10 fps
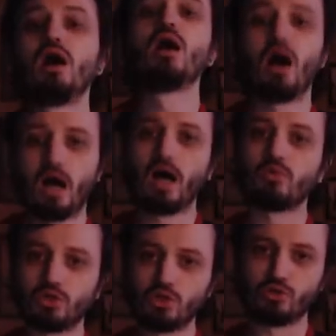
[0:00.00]
I
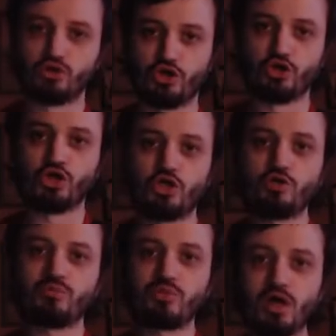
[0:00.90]
will
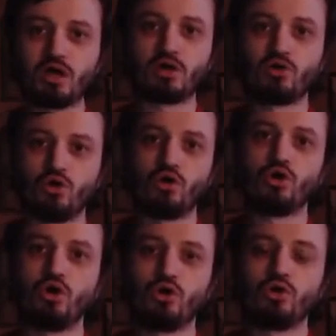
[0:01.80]
keep the
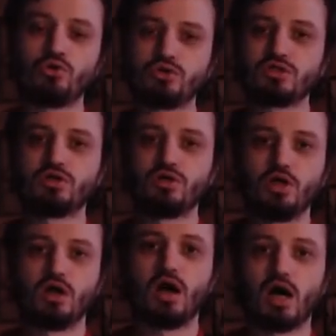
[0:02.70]
road,
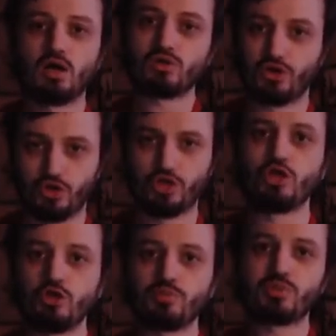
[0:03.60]
I'll
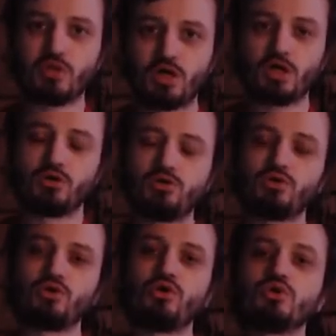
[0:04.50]
keep the
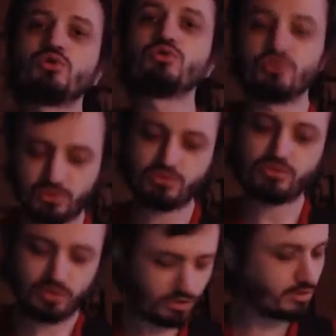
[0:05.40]
road,
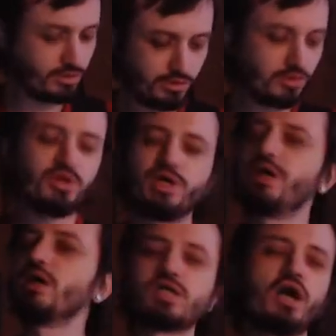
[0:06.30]
oh
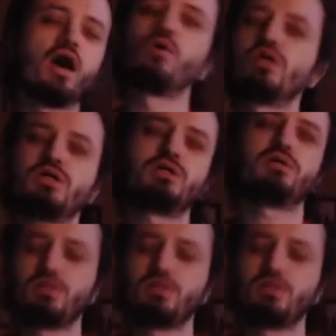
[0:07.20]
yes I will.